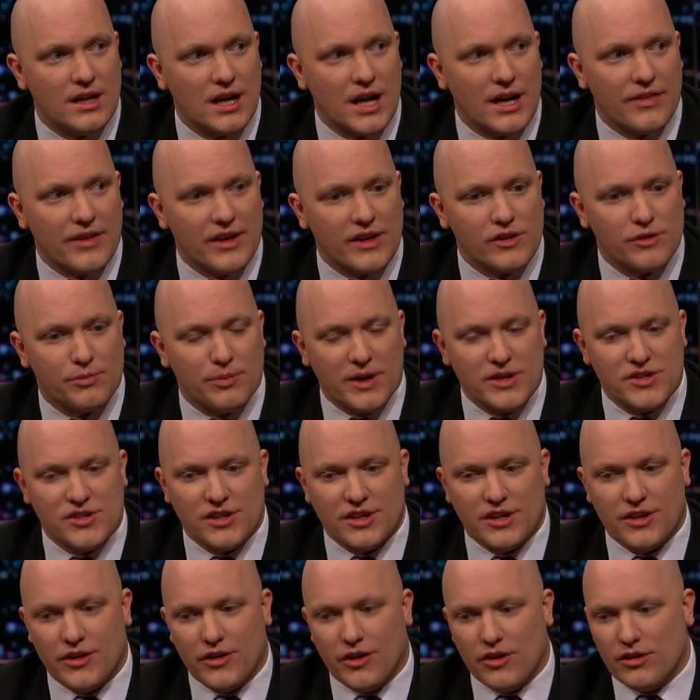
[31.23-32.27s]
I think,
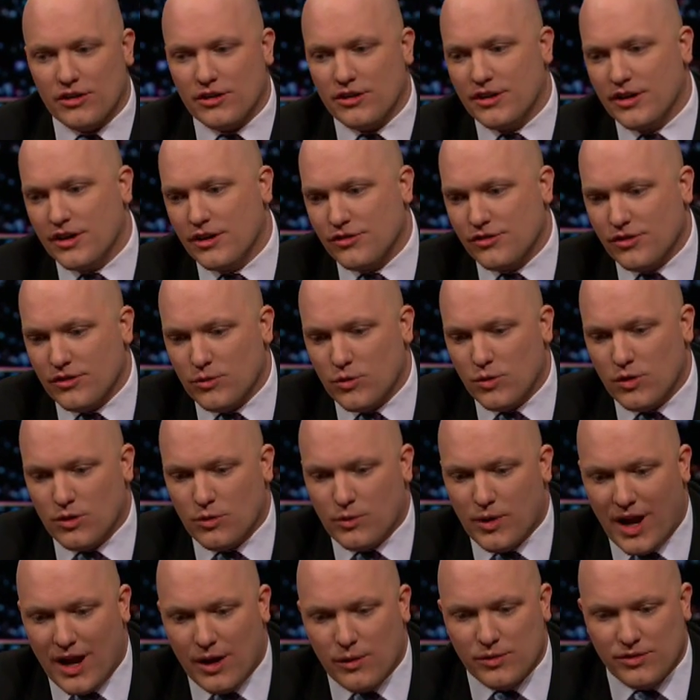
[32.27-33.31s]
especially in the earlier years of the war
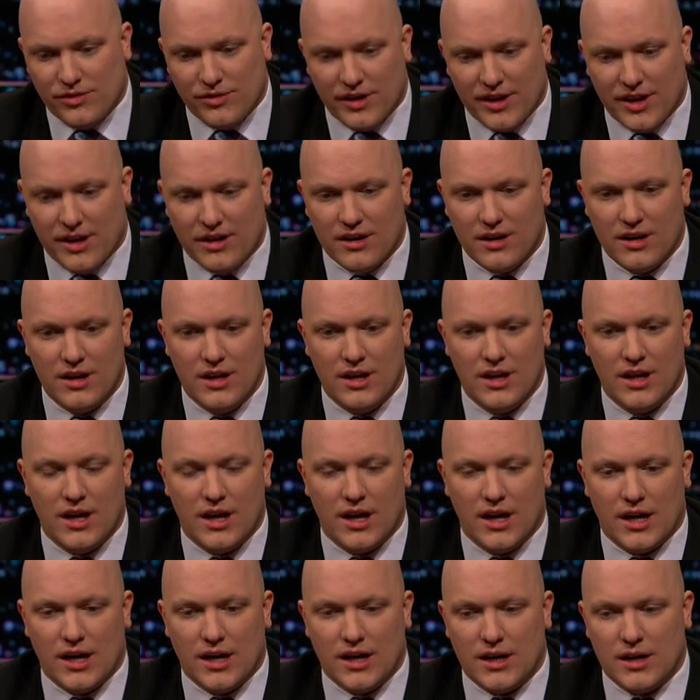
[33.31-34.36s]
when I was there,
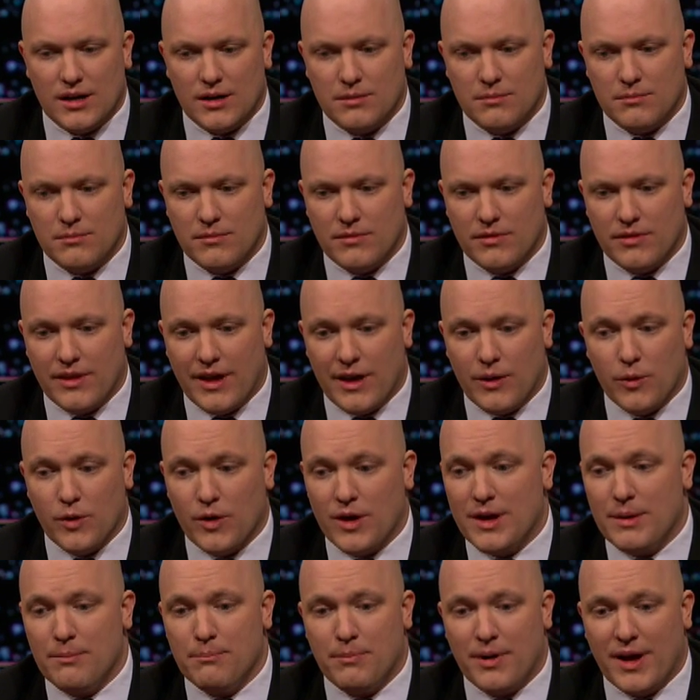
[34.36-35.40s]
um, they were
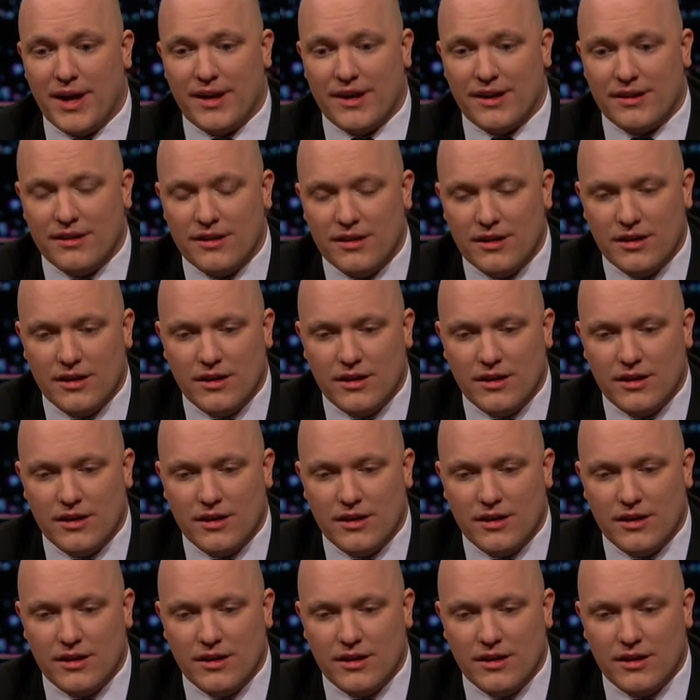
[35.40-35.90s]
embedded